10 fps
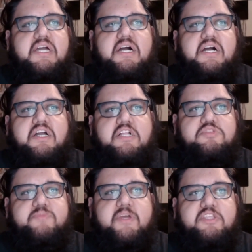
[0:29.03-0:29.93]
uh,
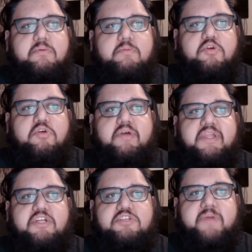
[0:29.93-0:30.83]
colors by Tom Morey, and
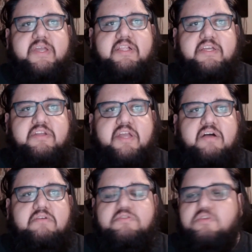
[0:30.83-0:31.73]
letters by Clayton
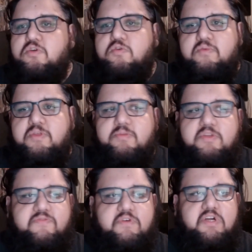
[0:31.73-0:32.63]
Cowles with a
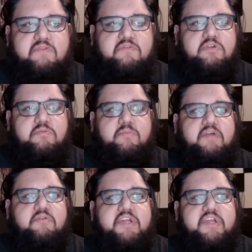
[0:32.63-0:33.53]
beautiful cover by
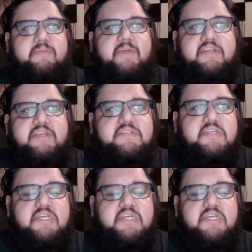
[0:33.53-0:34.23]
Jorge Jimenez.